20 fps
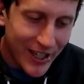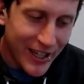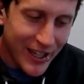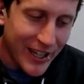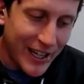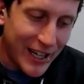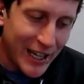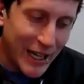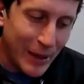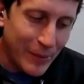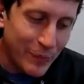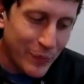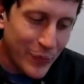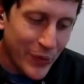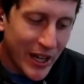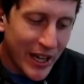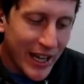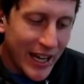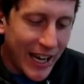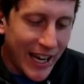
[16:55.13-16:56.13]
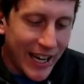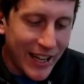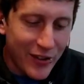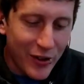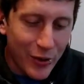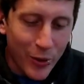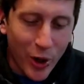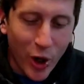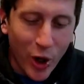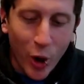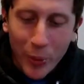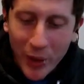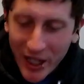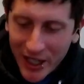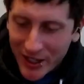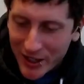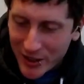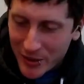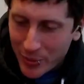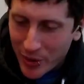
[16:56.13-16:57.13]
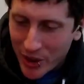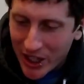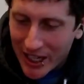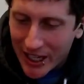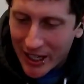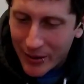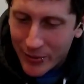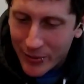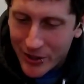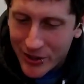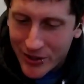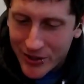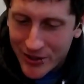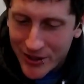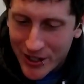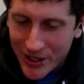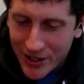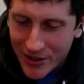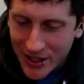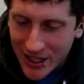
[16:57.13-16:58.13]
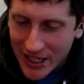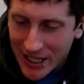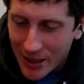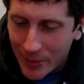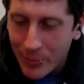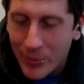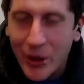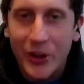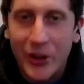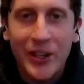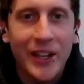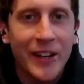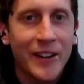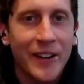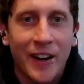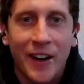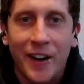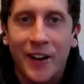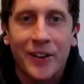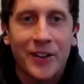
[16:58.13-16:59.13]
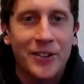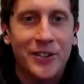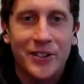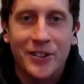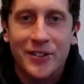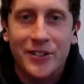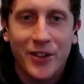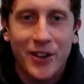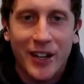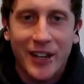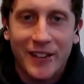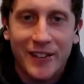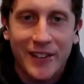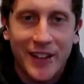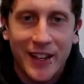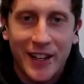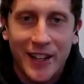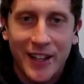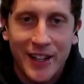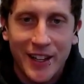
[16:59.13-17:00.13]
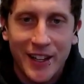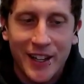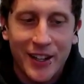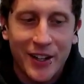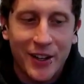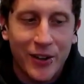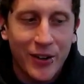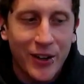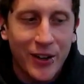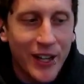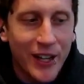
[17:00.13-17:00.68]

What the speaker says: And so we're opening this plant, which is, you know, like $1 million. It's crazy, you know.